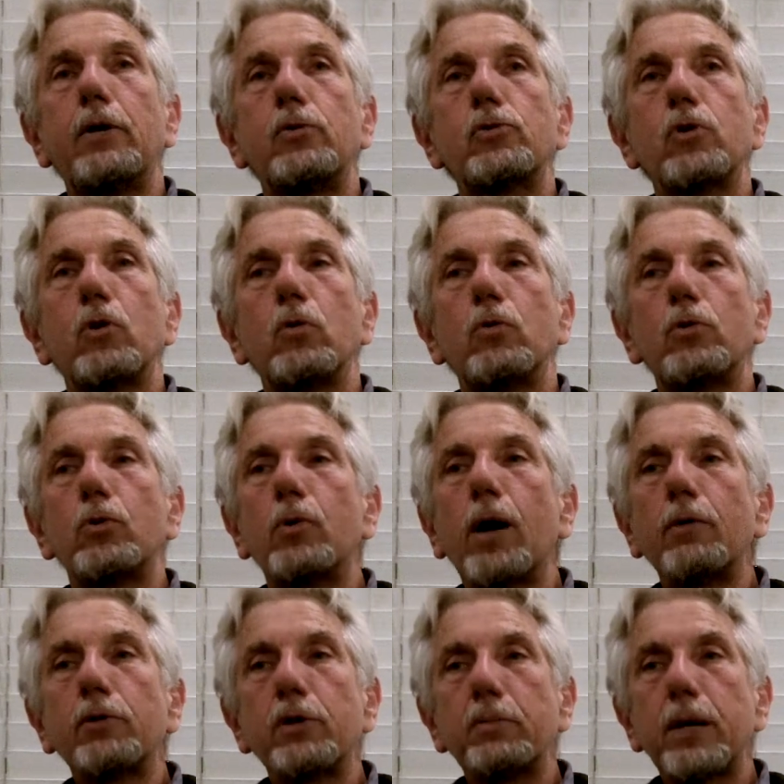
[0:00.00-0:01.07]
So
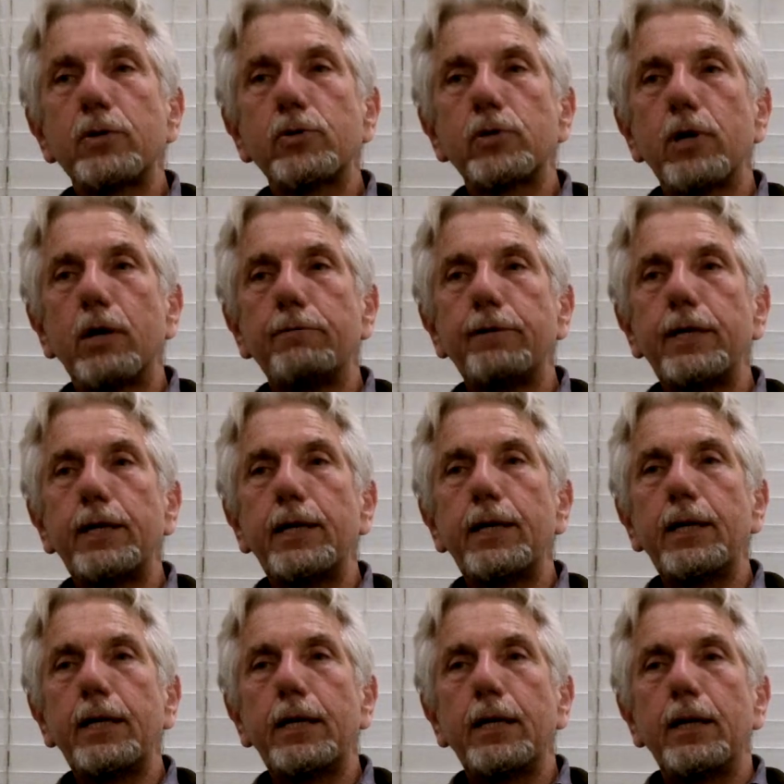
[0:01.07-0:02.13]
throughout the Masnavi,